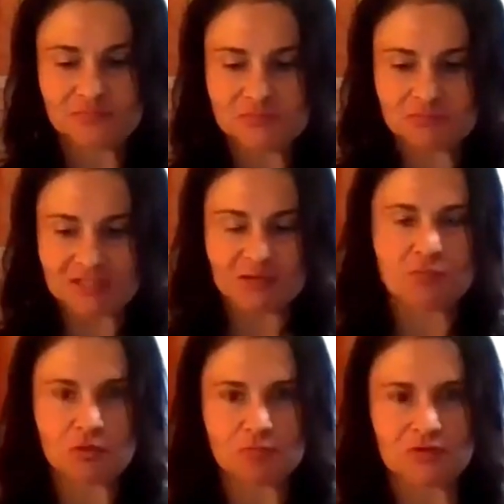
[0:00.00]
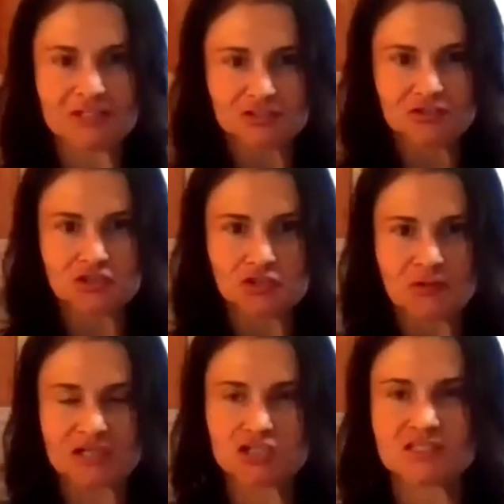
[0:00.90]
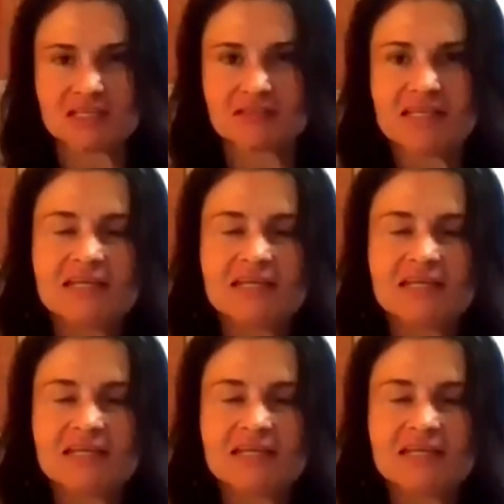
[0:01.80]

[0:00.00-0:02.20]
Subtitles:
like appropriate to do. I just think